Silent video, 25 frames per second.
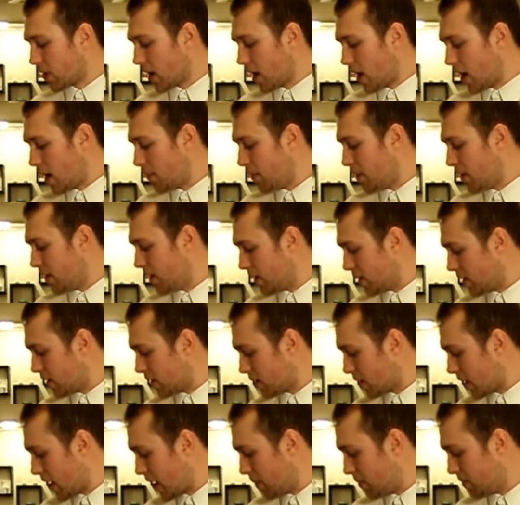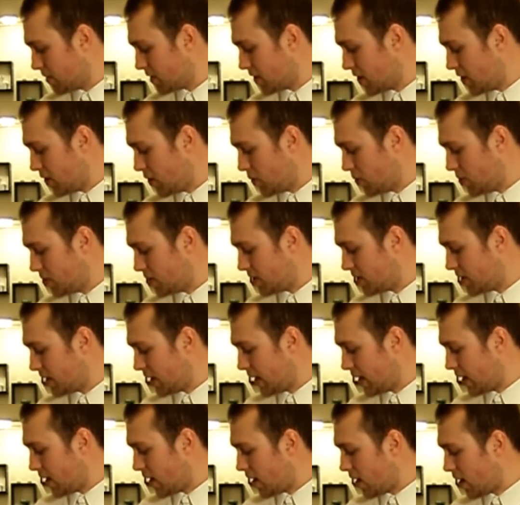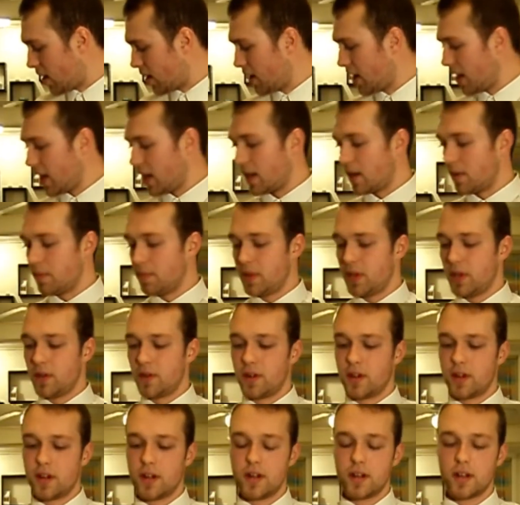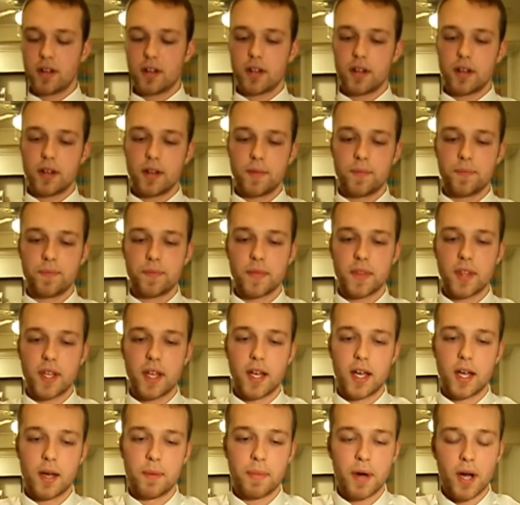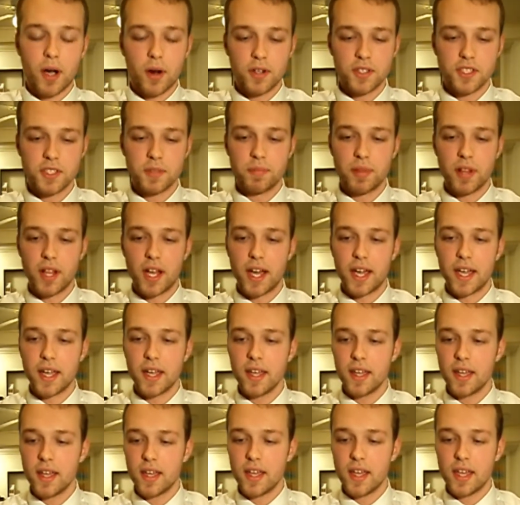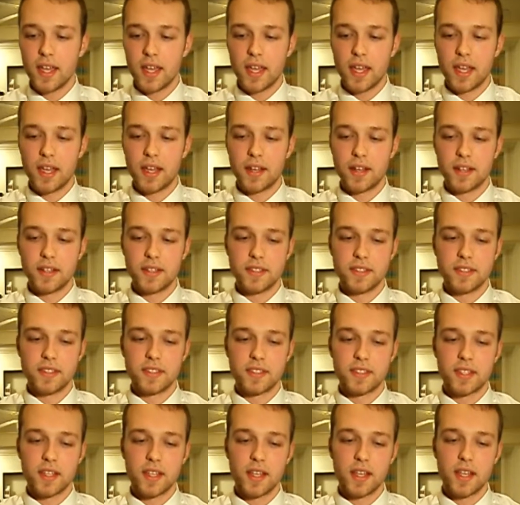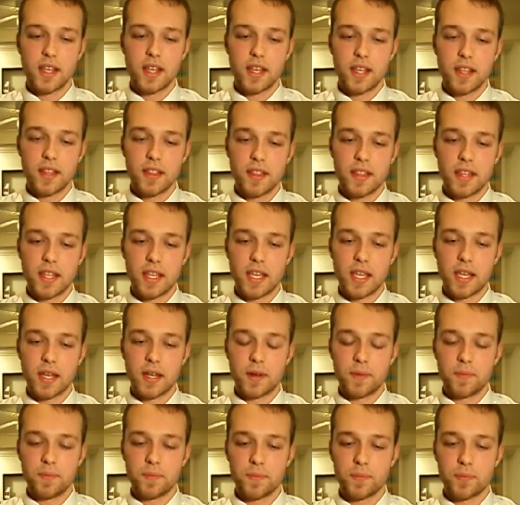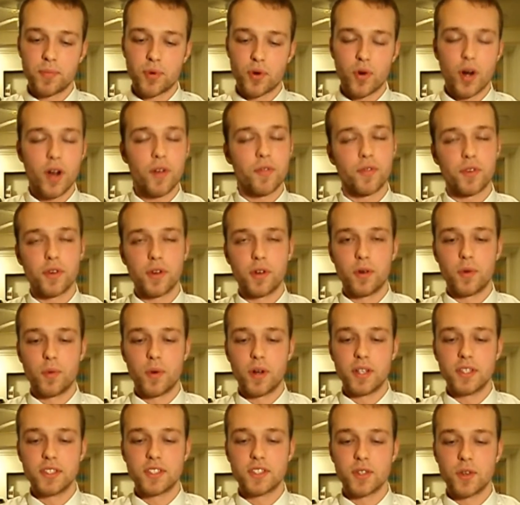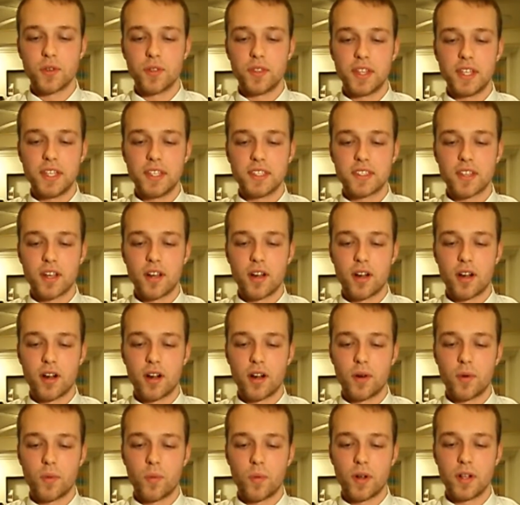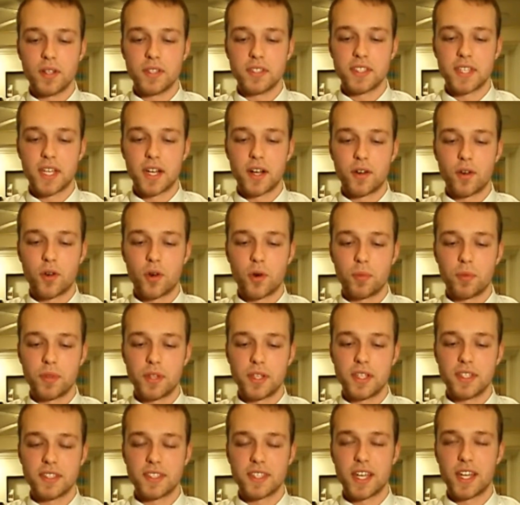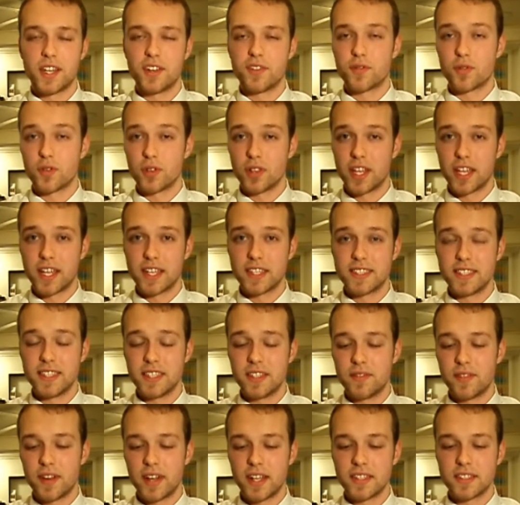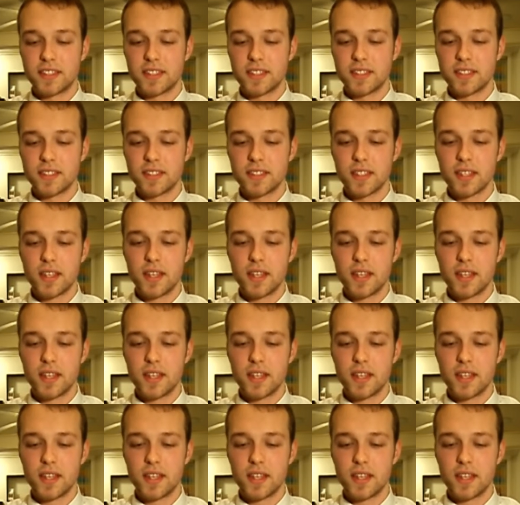common cables that you would see on a computer power supply is the peripheral ones. So these are ones that are normally designed for legacy devices.